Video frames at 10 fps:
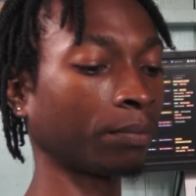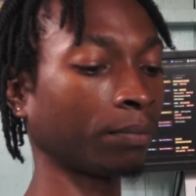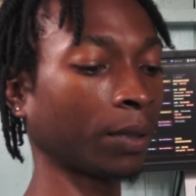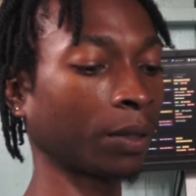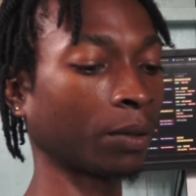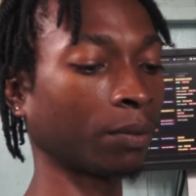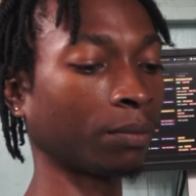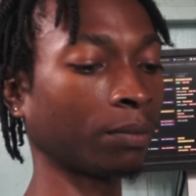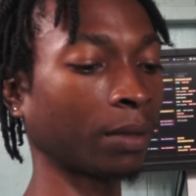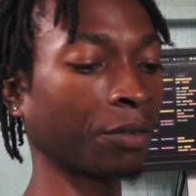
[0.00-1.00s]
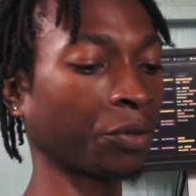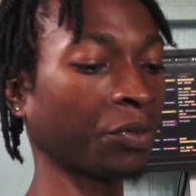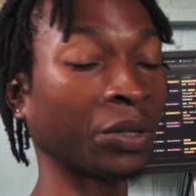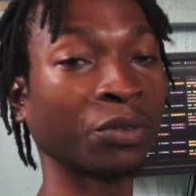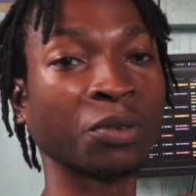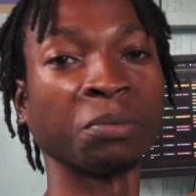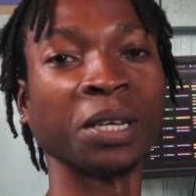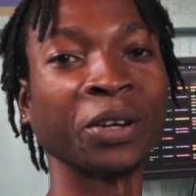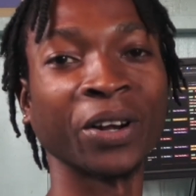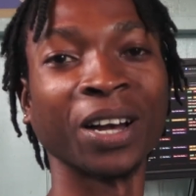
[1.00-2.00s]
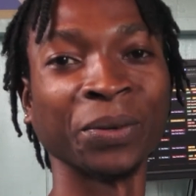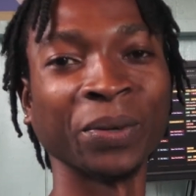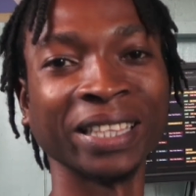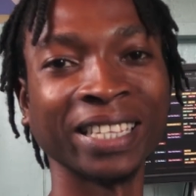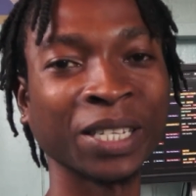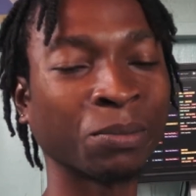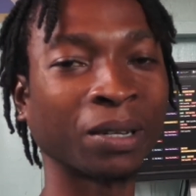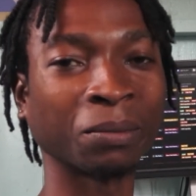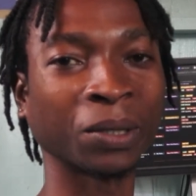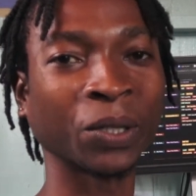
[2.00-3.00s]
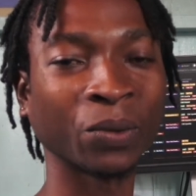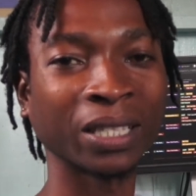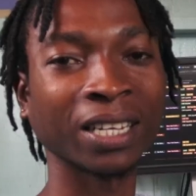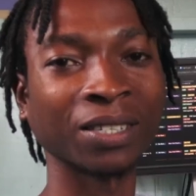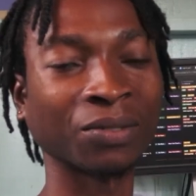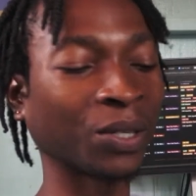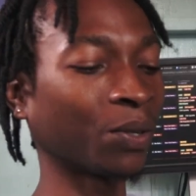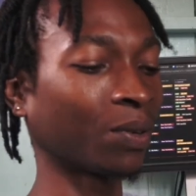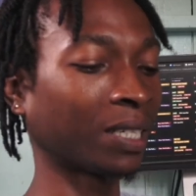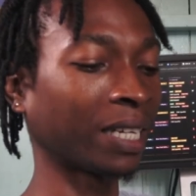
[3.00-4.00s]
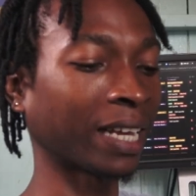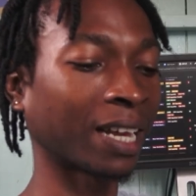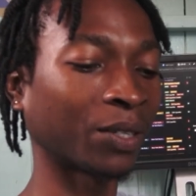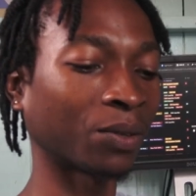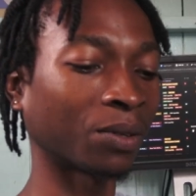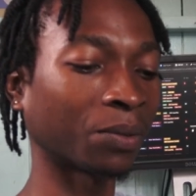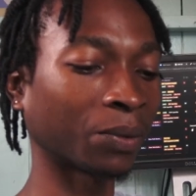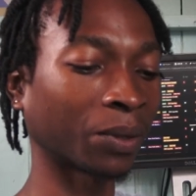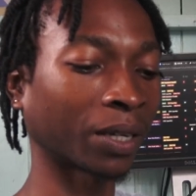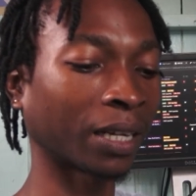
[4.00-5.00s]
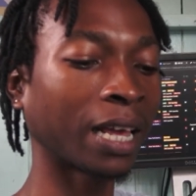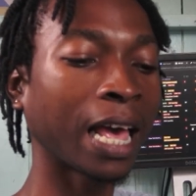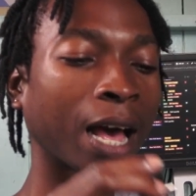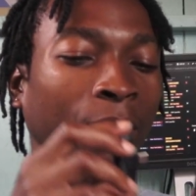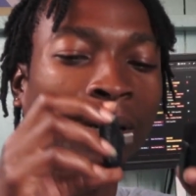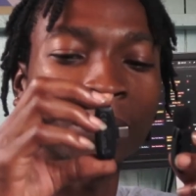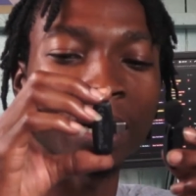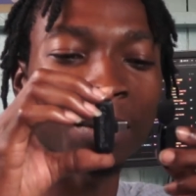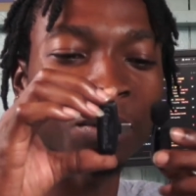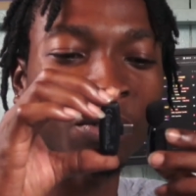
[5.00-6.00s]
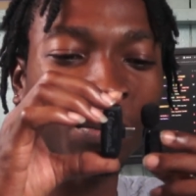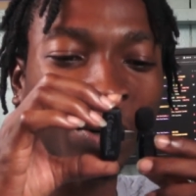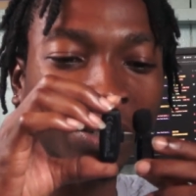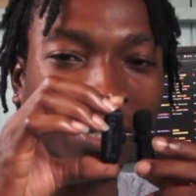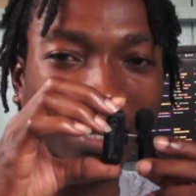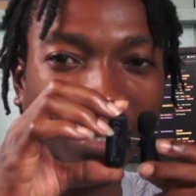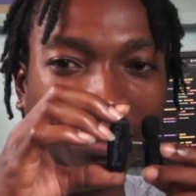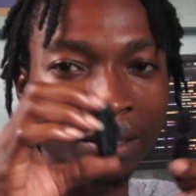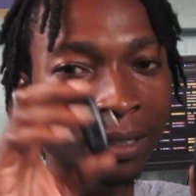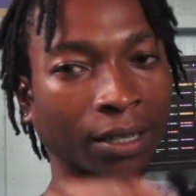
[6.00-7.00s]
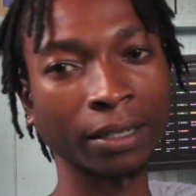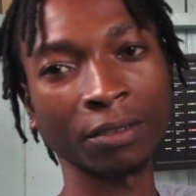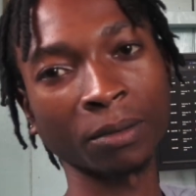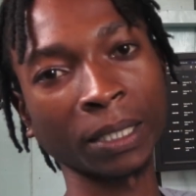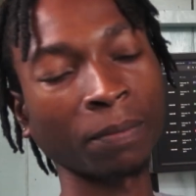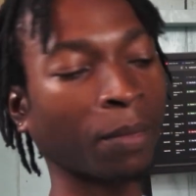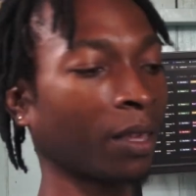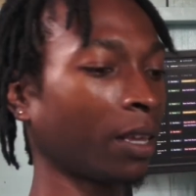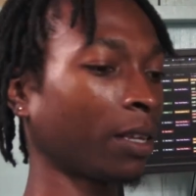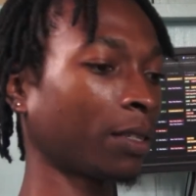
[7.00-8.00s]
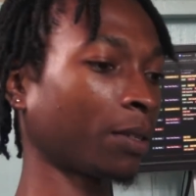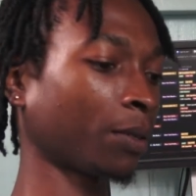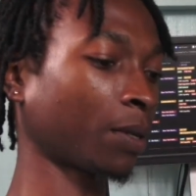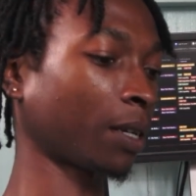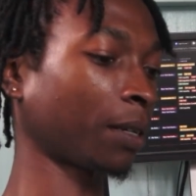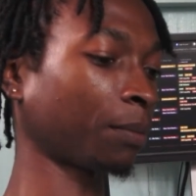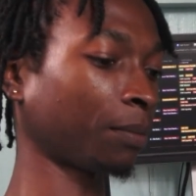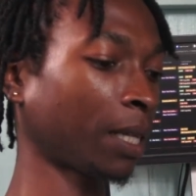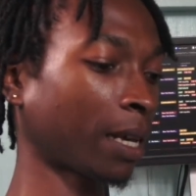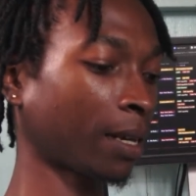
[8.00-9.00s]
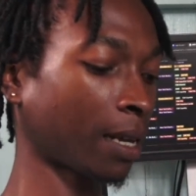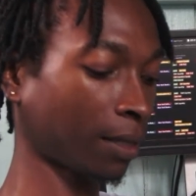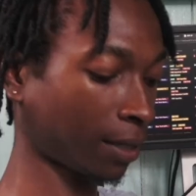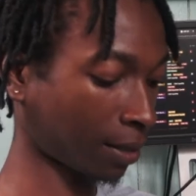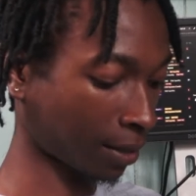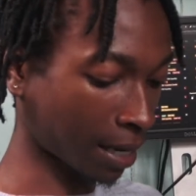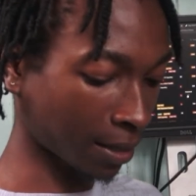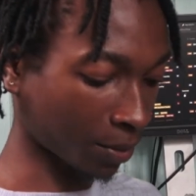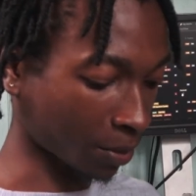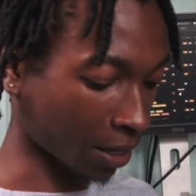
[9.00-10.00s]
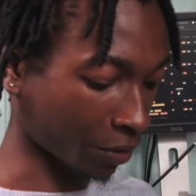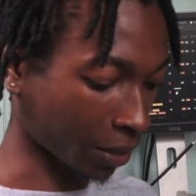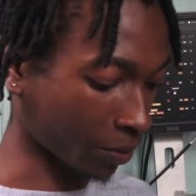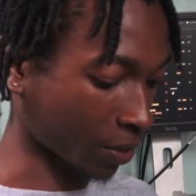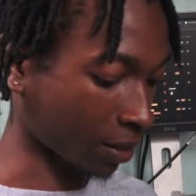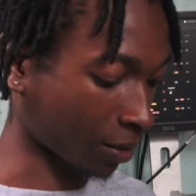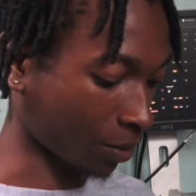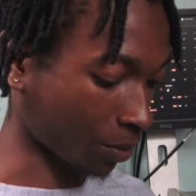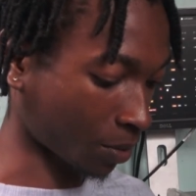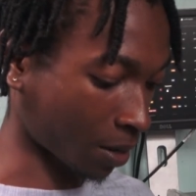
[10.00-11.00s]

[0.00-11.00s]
you know, every video from here on with this, but I'm gonna do a test video and let y'all know how it's working. I wonder what happens if I plug this in. Alright, never mind. So yeah, that's what I really wanted to